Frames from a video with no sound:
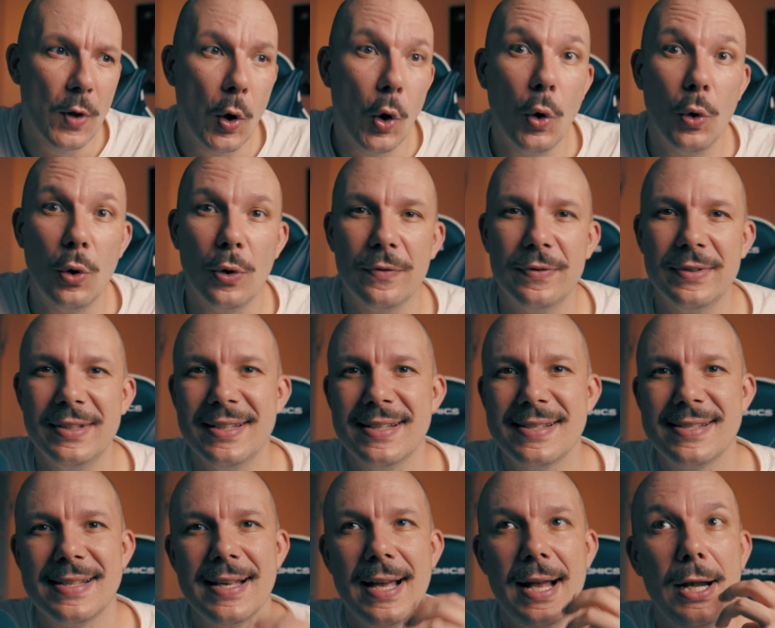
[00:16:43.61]
all of
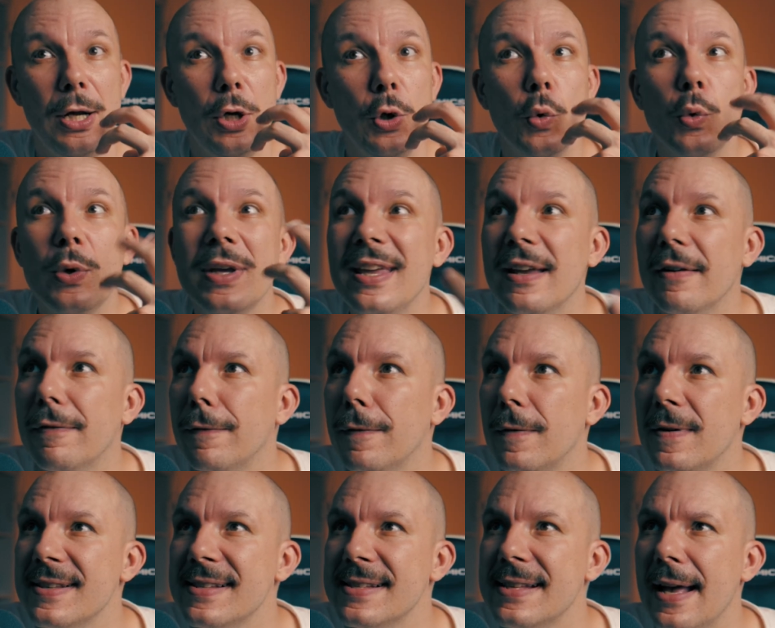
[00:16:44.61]
this looking
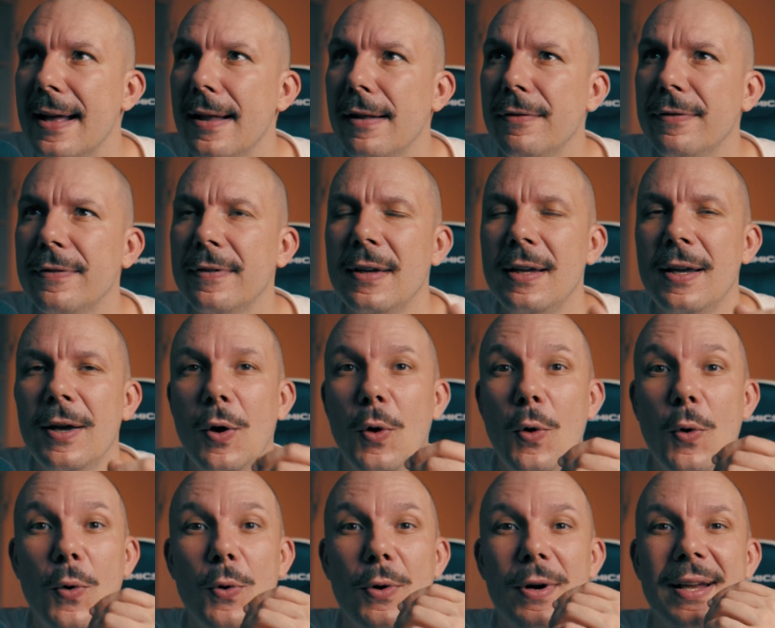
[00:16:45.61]
for self
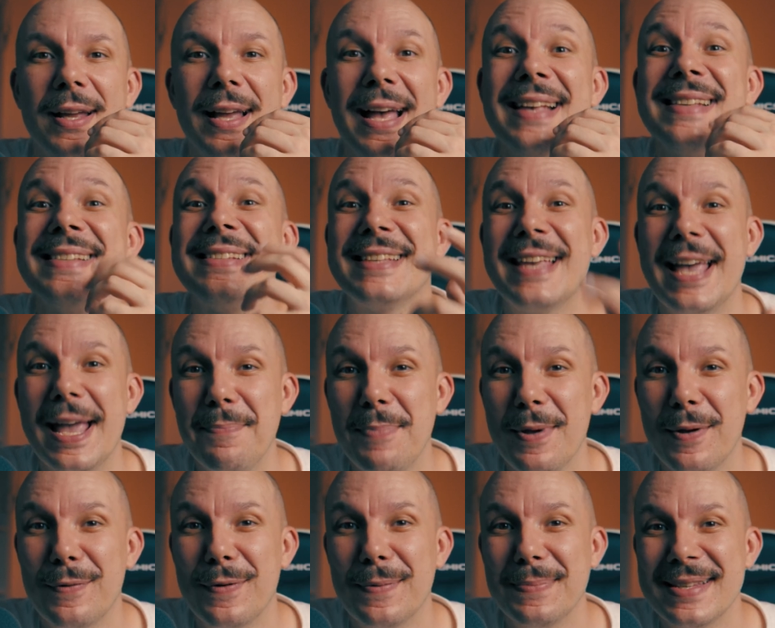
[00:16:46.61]
or
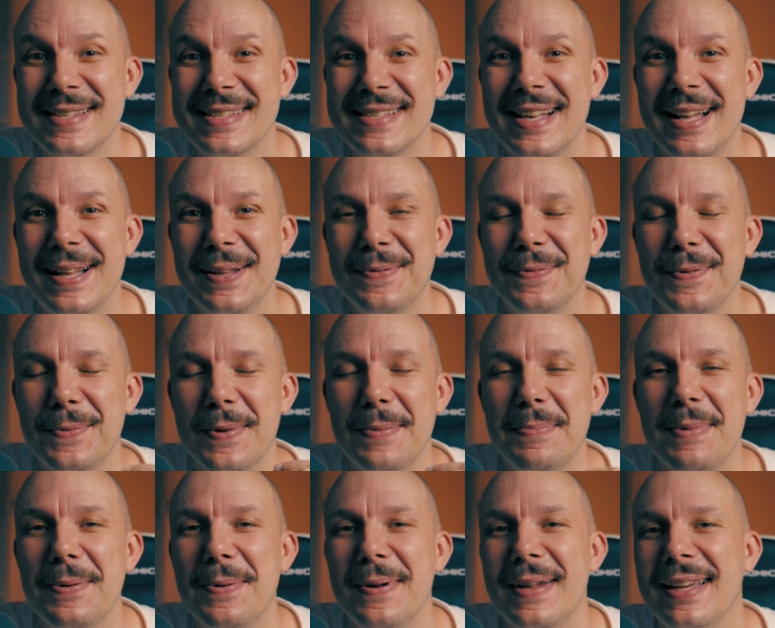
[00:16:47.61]
escaping from the self will
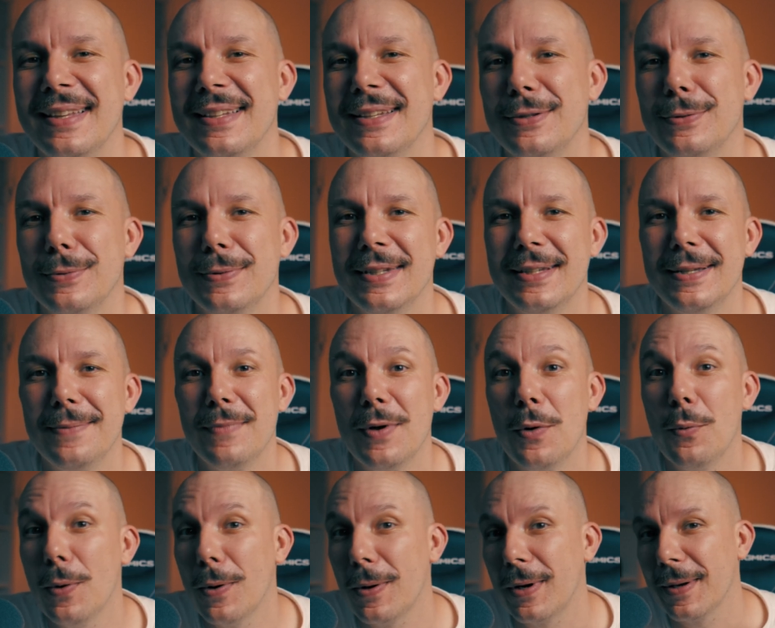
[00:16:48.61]
be related to the
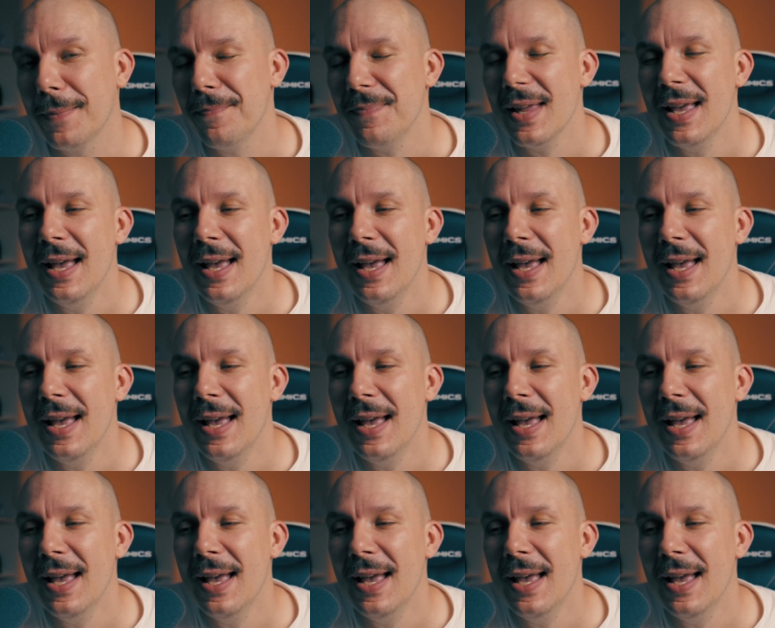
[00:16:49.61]
work.